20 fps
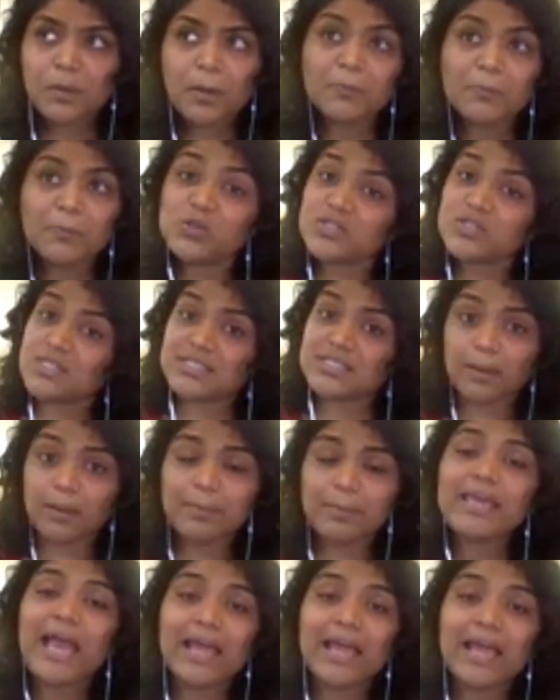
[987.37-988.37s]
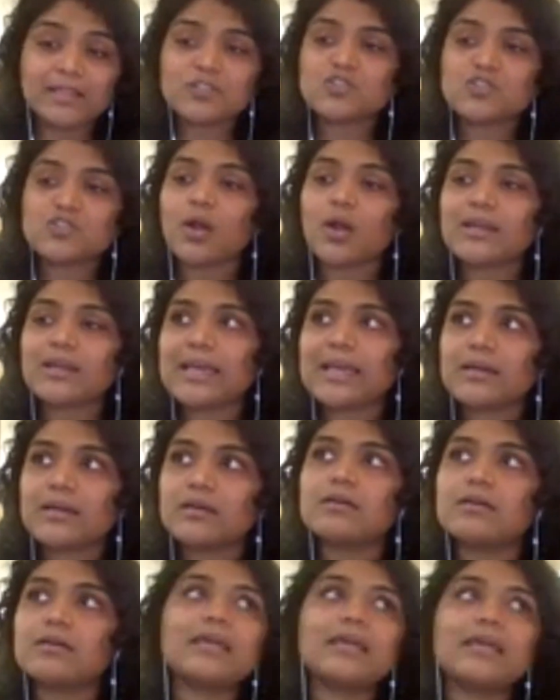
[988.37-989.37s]
because it's coming handy. It's not like
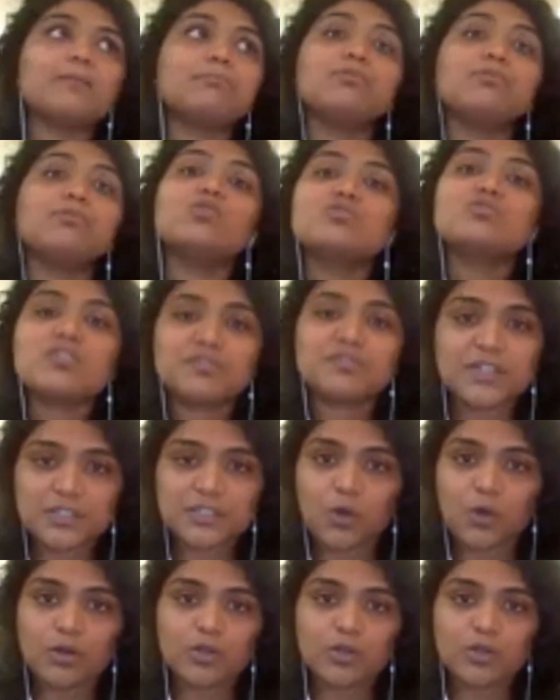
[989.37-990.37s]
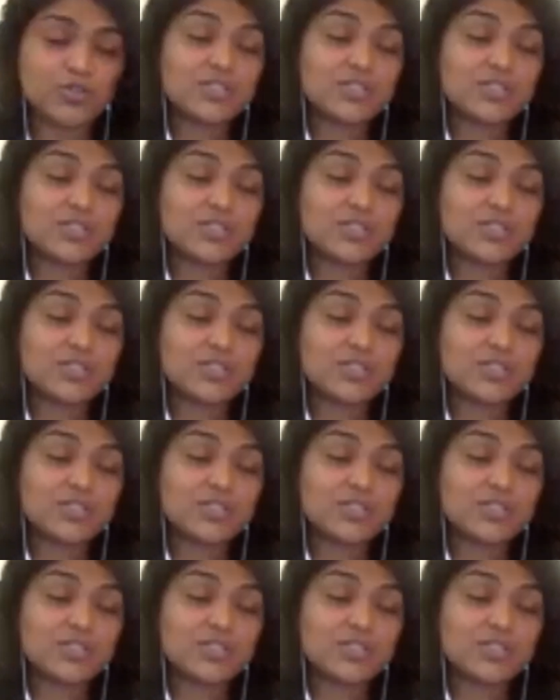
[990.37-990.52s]
an abuse of technology.